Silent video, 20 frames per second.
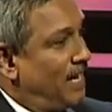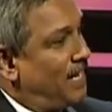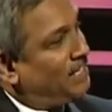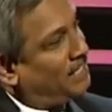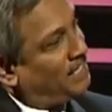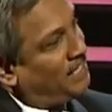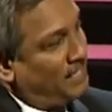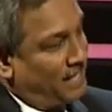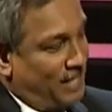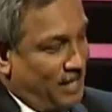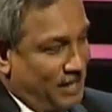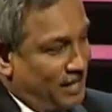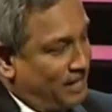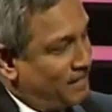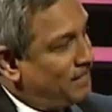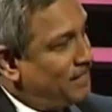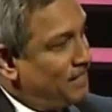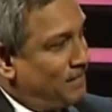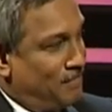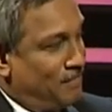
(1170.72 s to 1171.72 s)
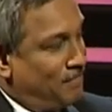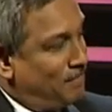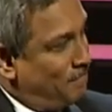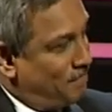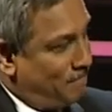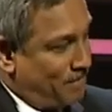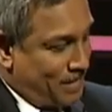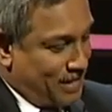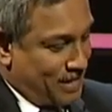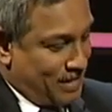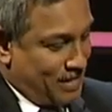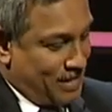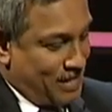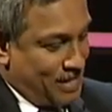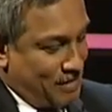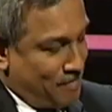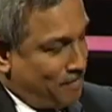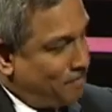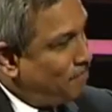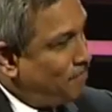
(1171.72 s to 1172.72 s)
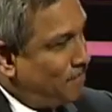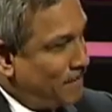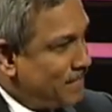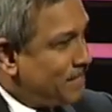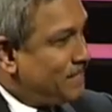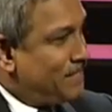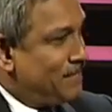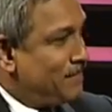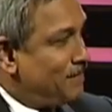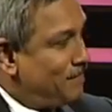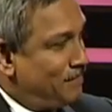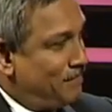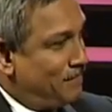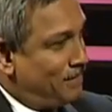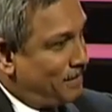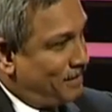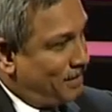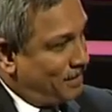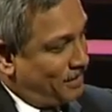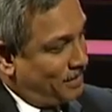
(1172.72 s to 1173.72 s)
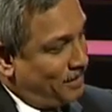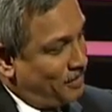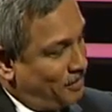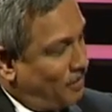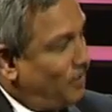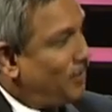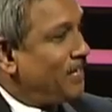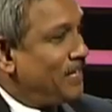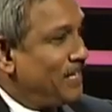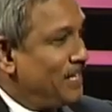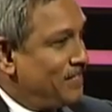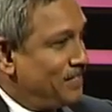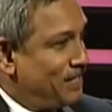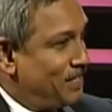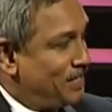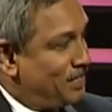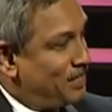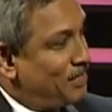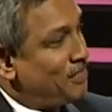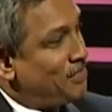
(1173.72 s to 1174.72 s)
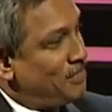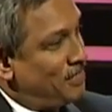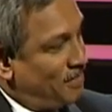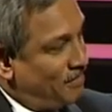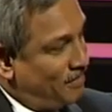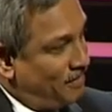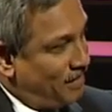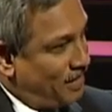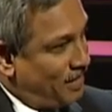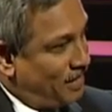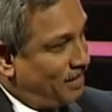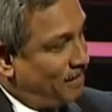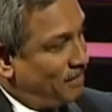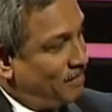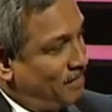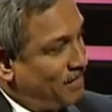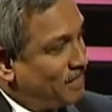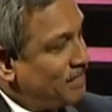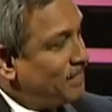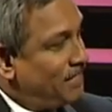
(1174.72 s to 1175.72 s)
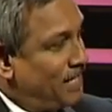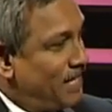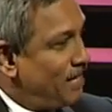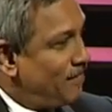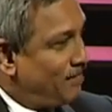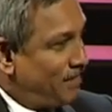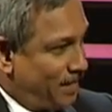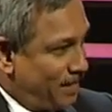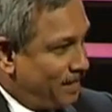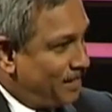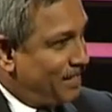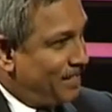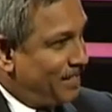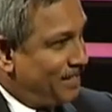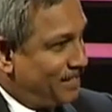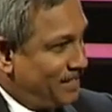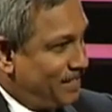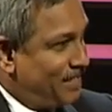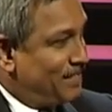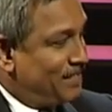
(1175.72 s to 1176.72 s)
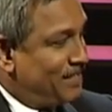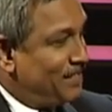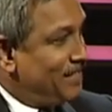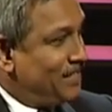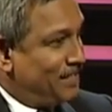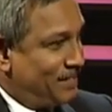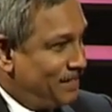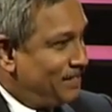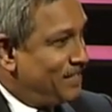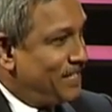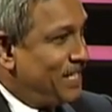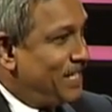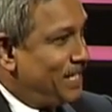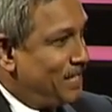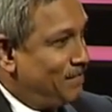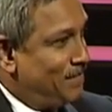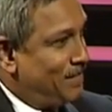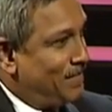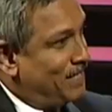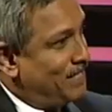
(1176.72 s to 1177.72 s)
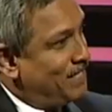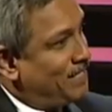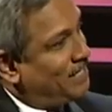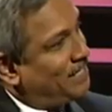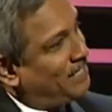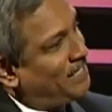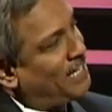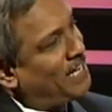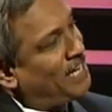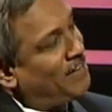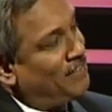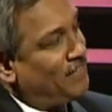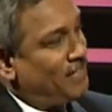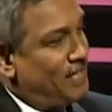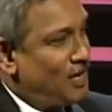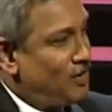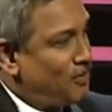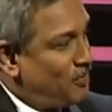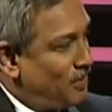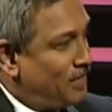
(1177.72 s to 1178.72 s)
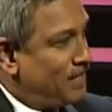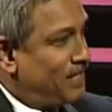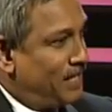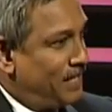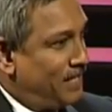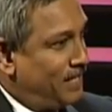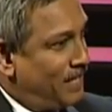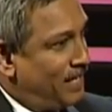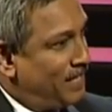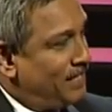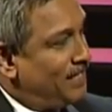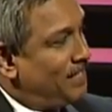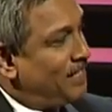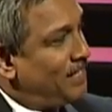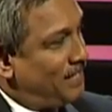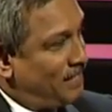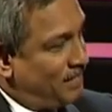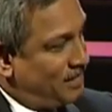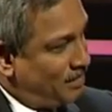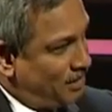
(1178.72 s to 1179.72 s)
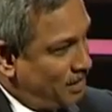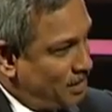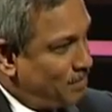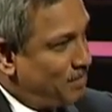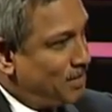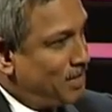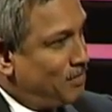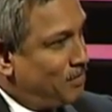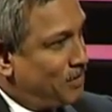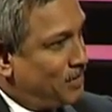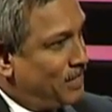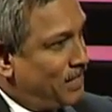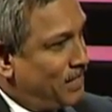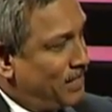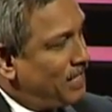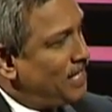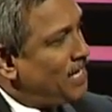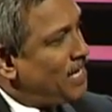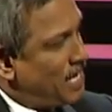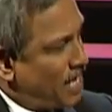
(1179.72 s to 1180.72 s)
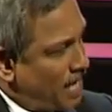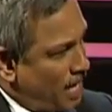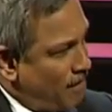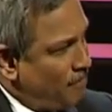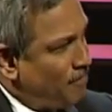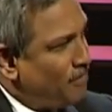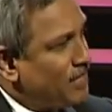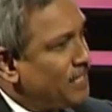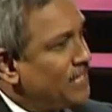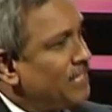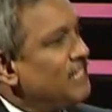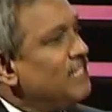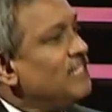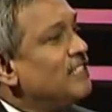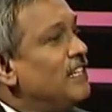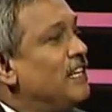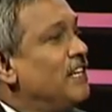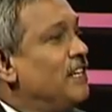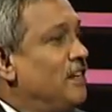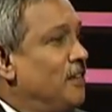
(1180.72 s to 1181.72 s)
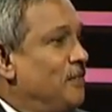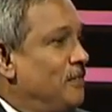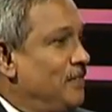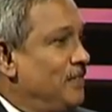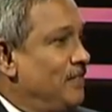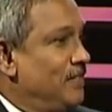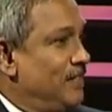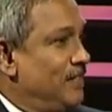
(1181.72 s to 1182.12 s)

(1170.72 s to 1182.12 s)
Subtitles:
I think it is the best organization which they have categorized is the CTB. They are having their own conduct. It's a disciplinary procedure. Everything is laid down.